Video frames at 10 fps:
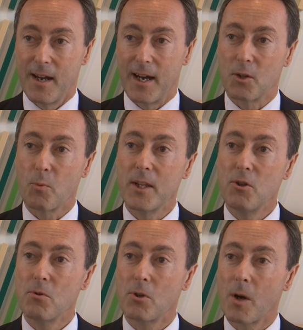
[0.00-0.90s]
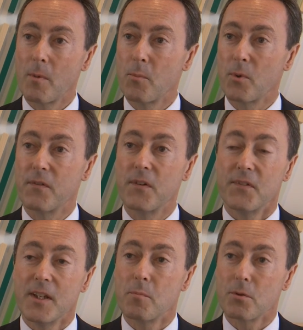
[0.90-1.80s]
And when you come up with
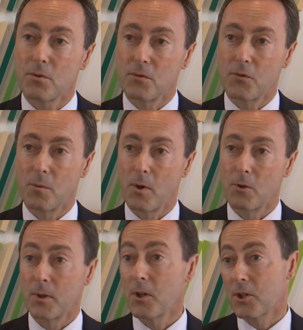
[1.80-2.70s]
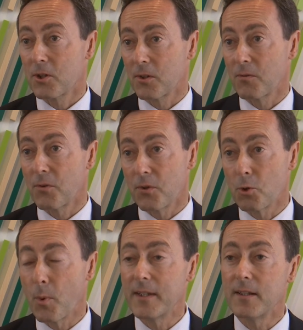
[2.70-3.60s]
15% fuel burn reduction on the
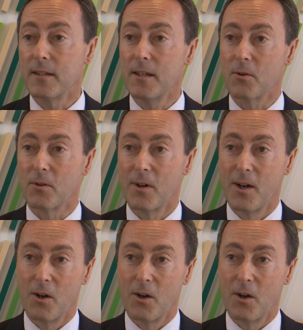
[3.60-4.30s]
320 NEO,